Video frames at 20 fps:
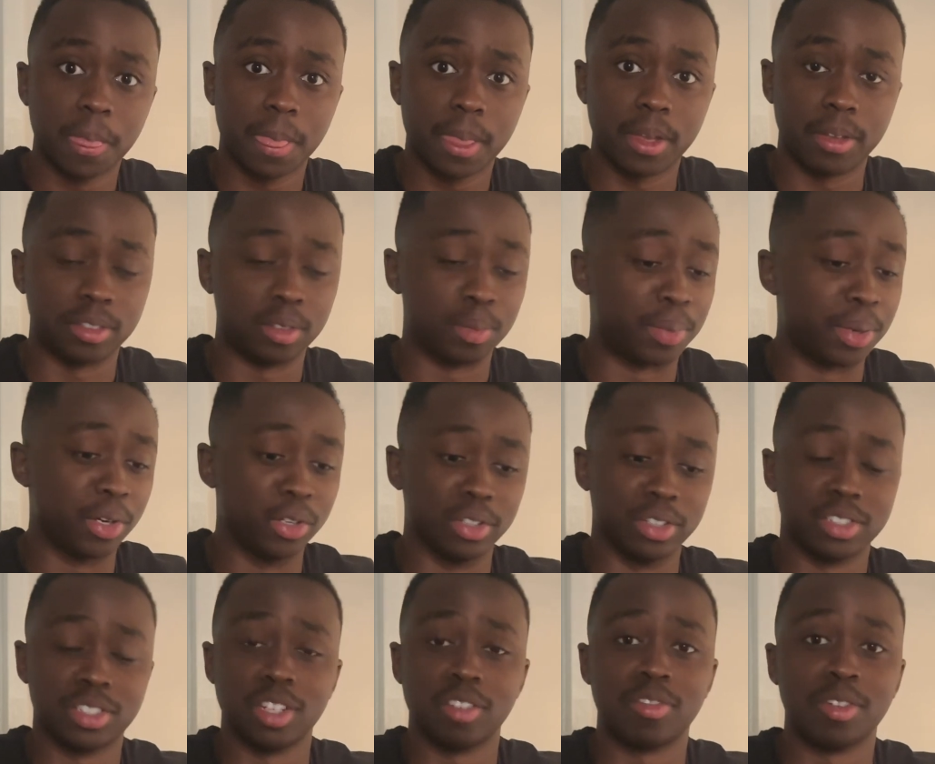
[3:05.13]
You have to build
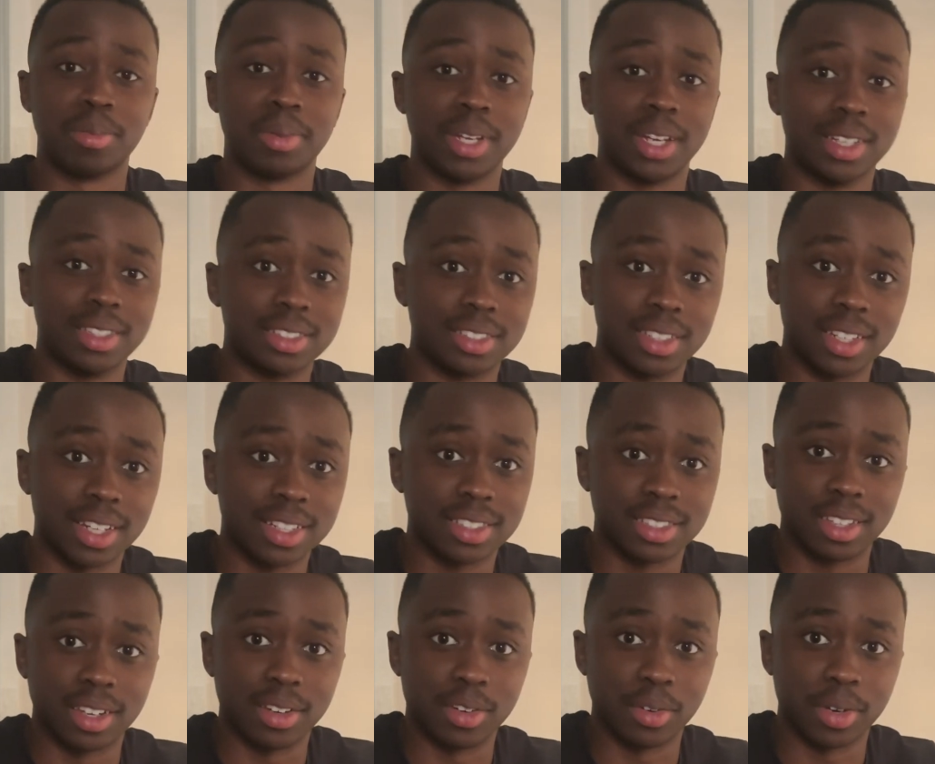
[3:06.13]
yourself up again the next
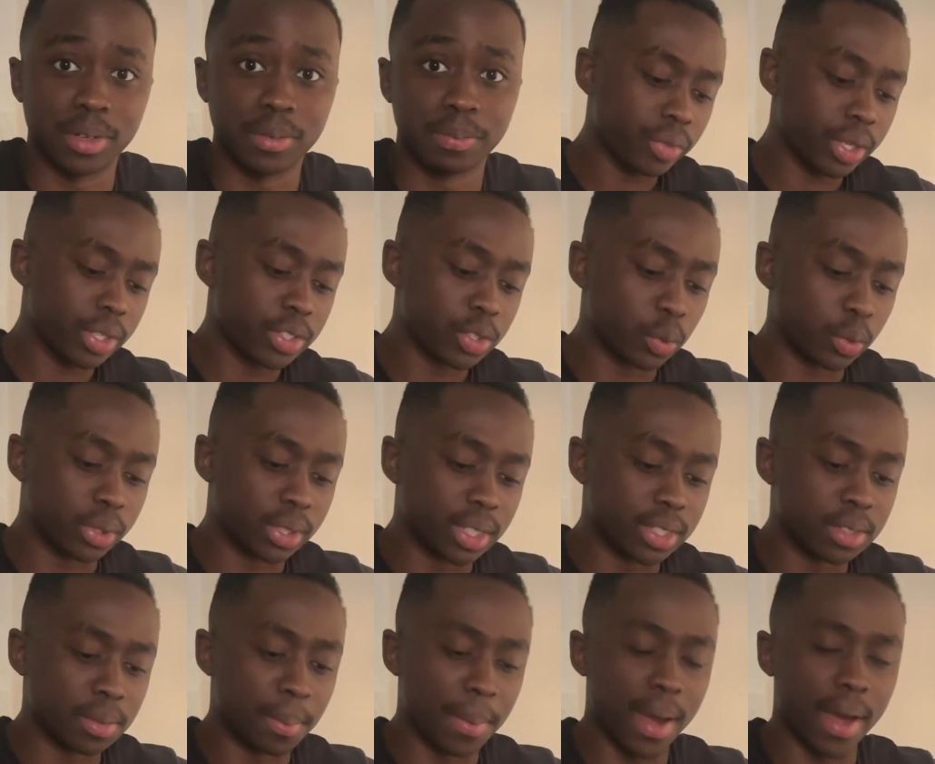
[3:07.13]
day, right? So it
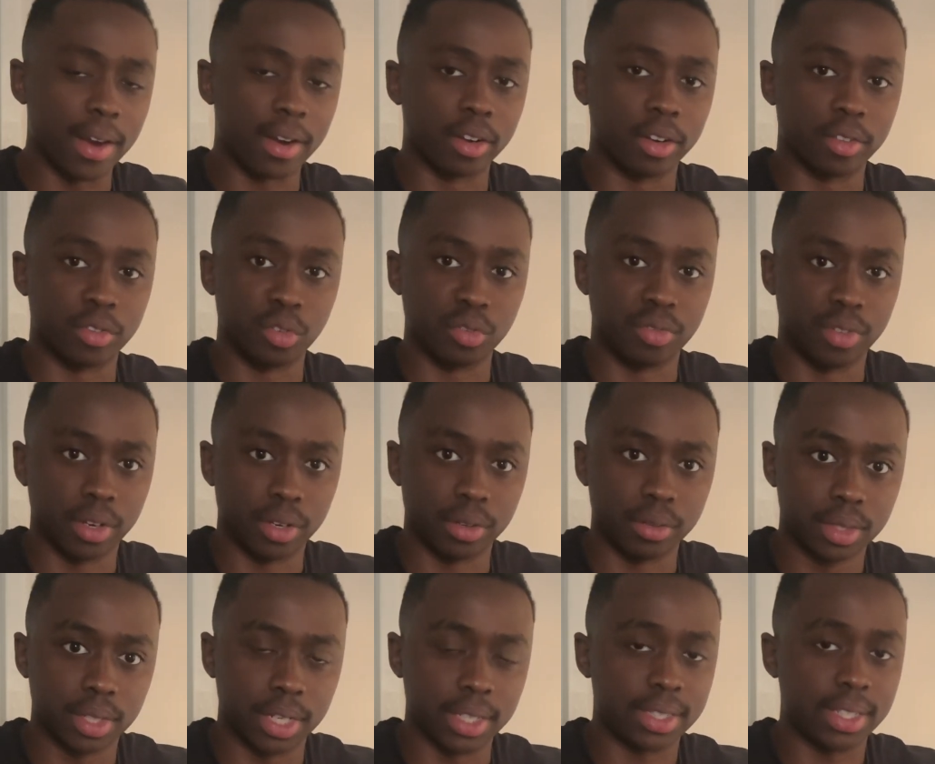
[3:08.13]
doesn't matter if you fail.
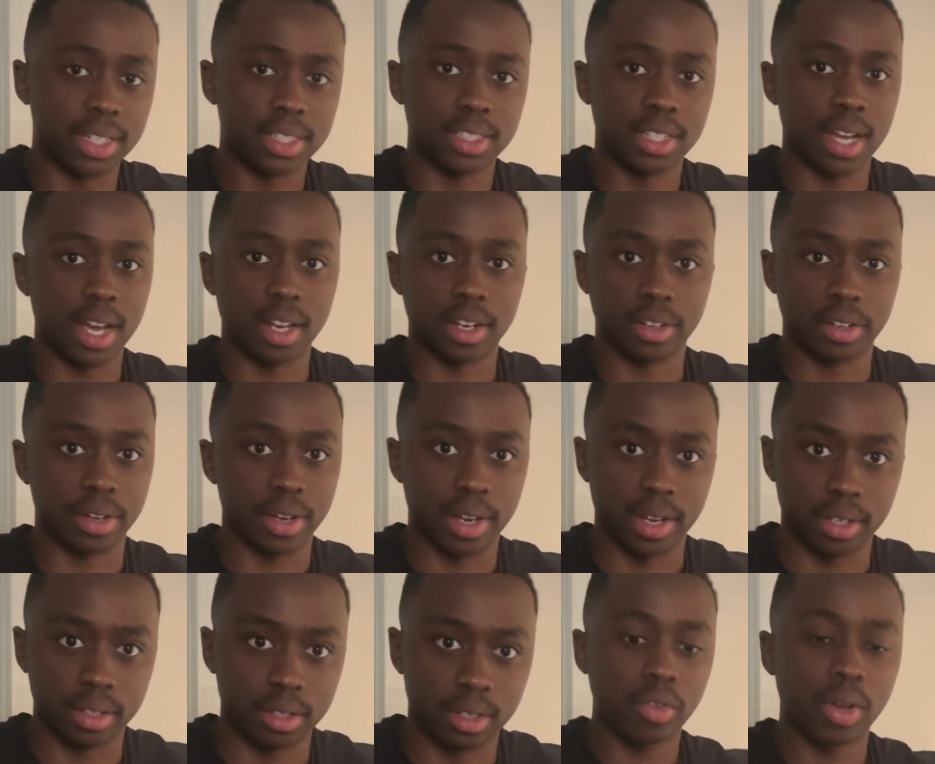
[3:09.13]
Get that shit out of your
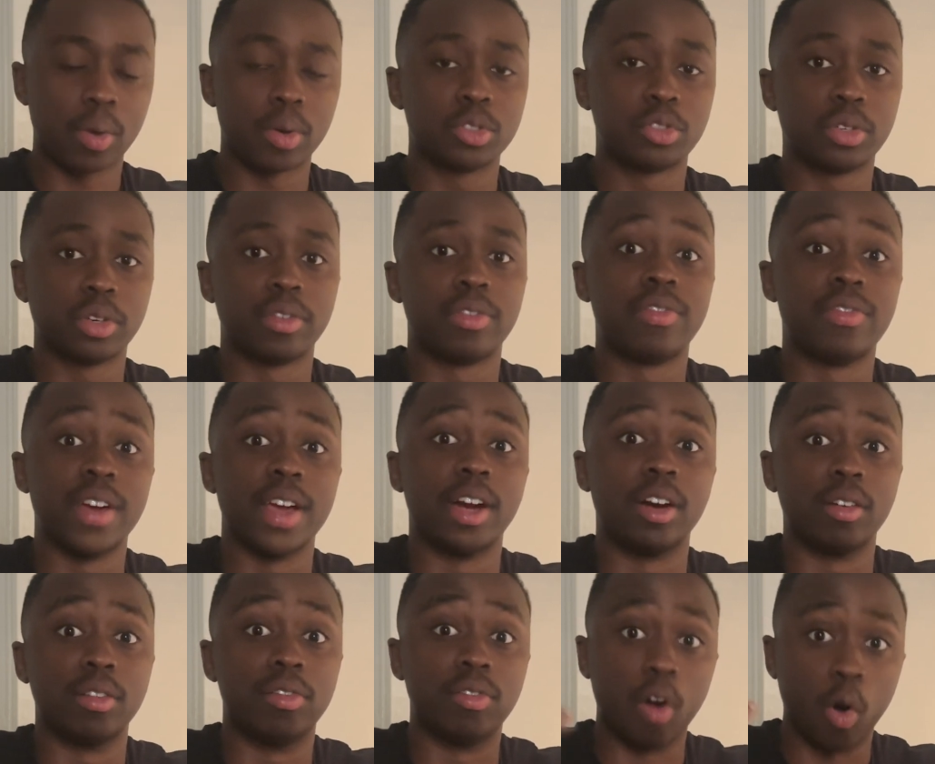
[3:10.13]
head. I want you to
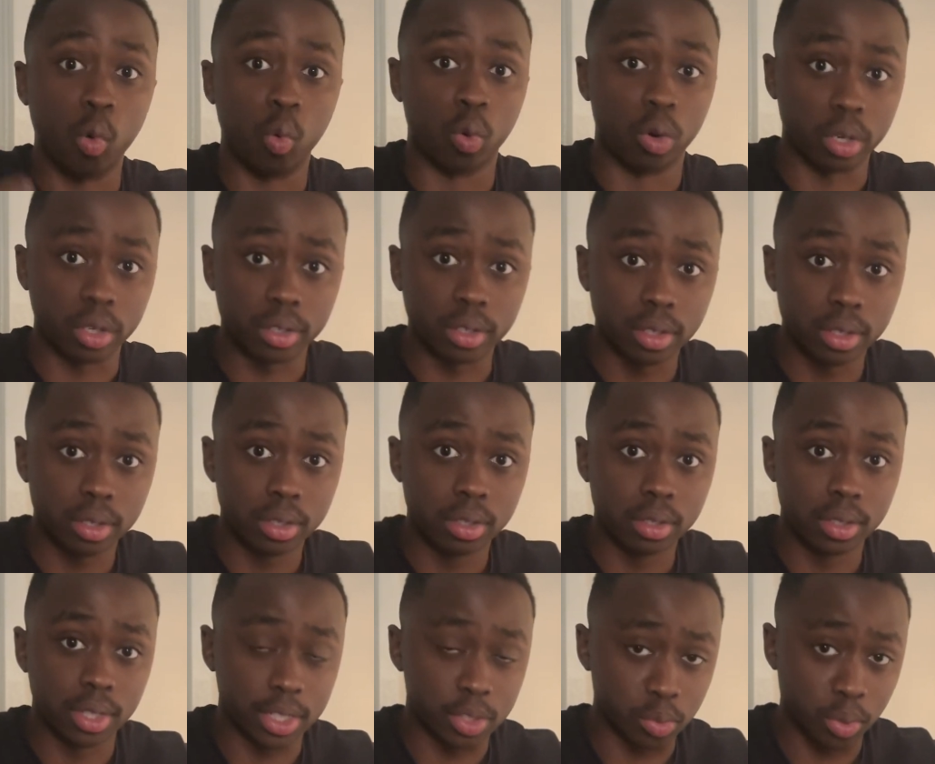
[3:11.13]
fail forward.
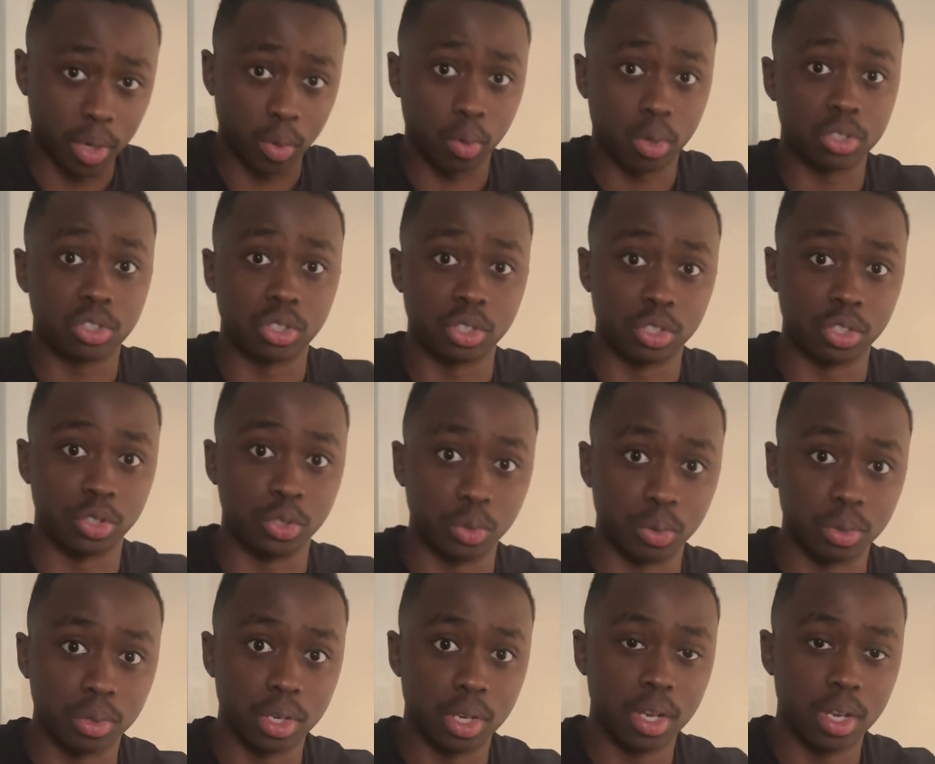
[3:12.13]
That's what I want you to do.